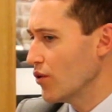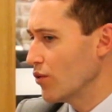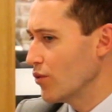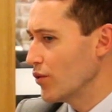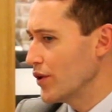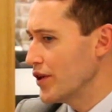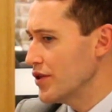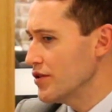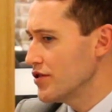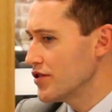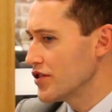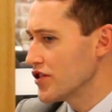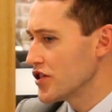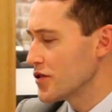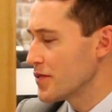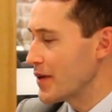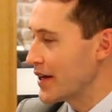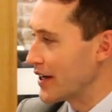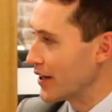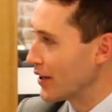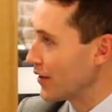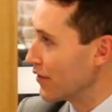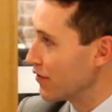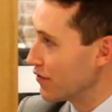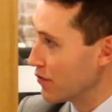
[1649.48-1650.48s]
we used to
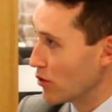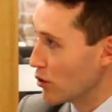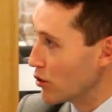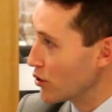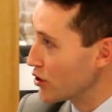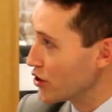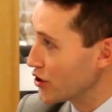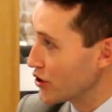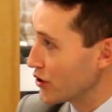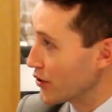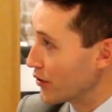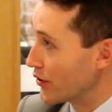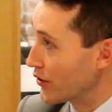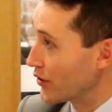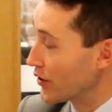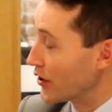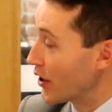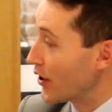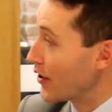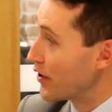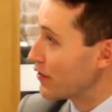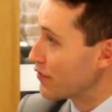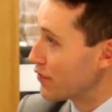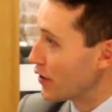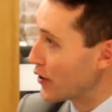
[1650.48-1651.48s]
spend a fortune
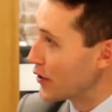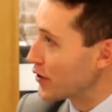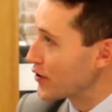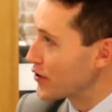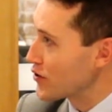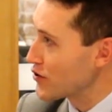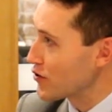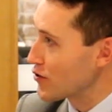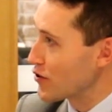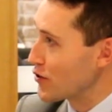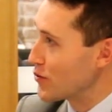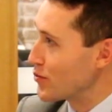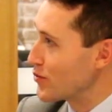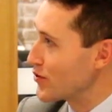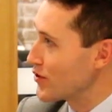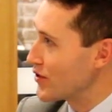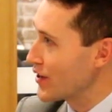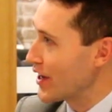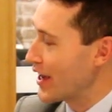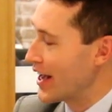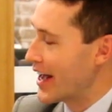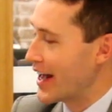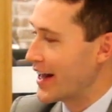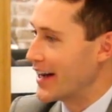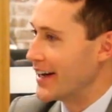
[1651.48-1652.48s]
going to focus
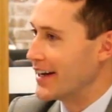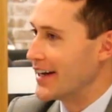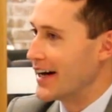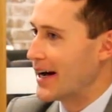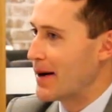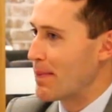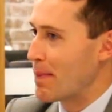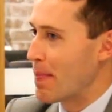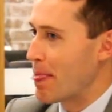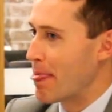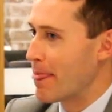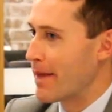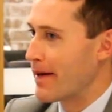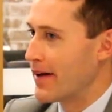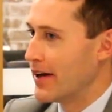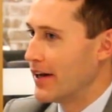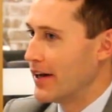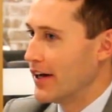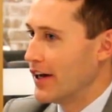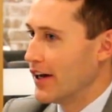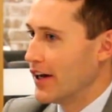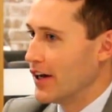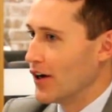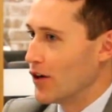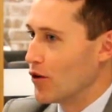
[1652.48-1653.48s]
groups, and
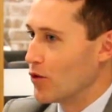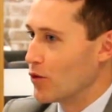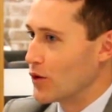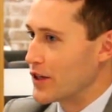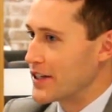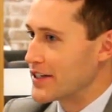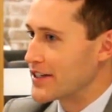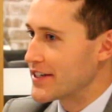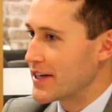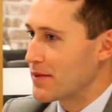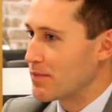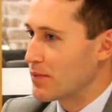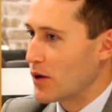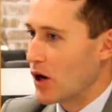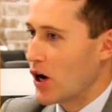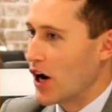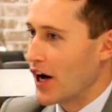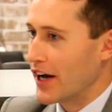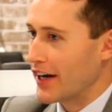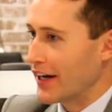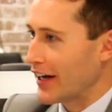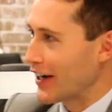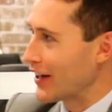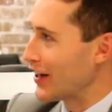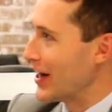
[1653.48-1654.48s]
we'd sit
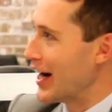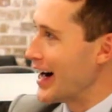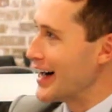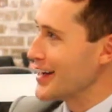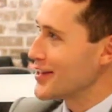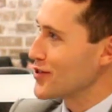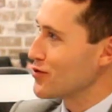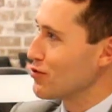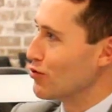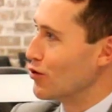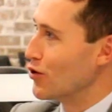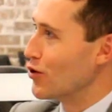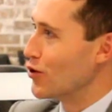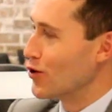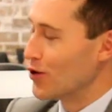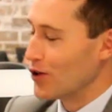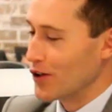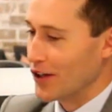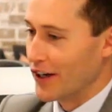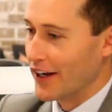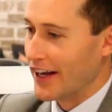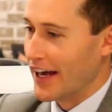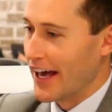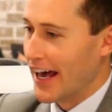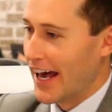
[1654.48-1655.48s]
behind a glass wall
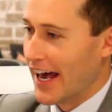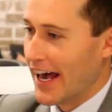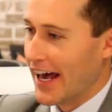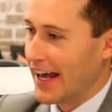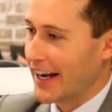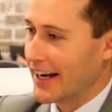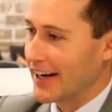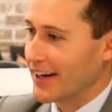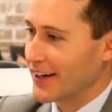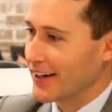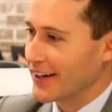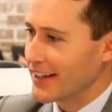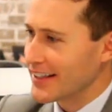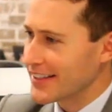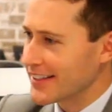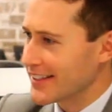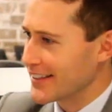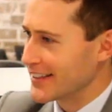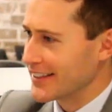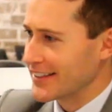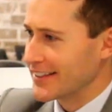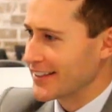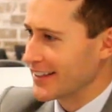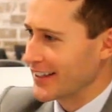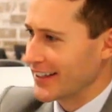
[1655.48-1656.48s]
and
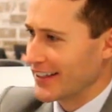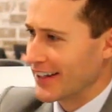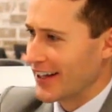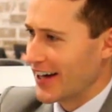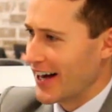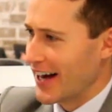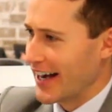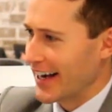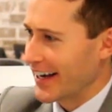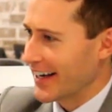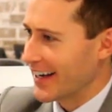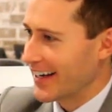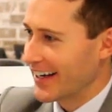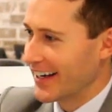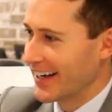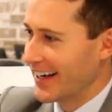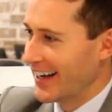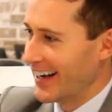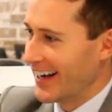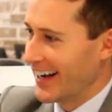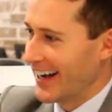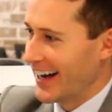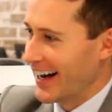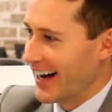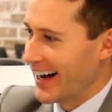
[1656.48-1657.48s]
listen to
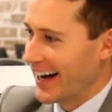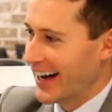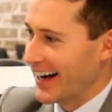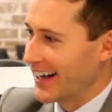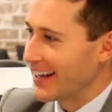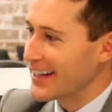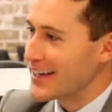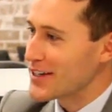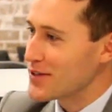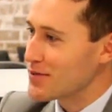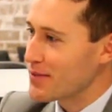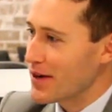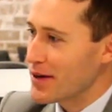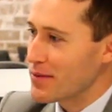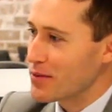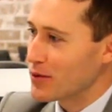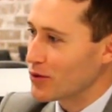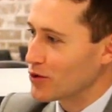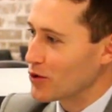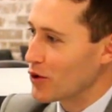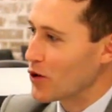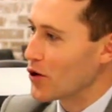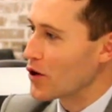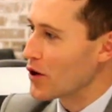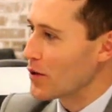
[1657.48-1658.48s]
these people
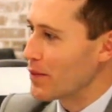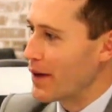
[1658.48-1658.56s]
talk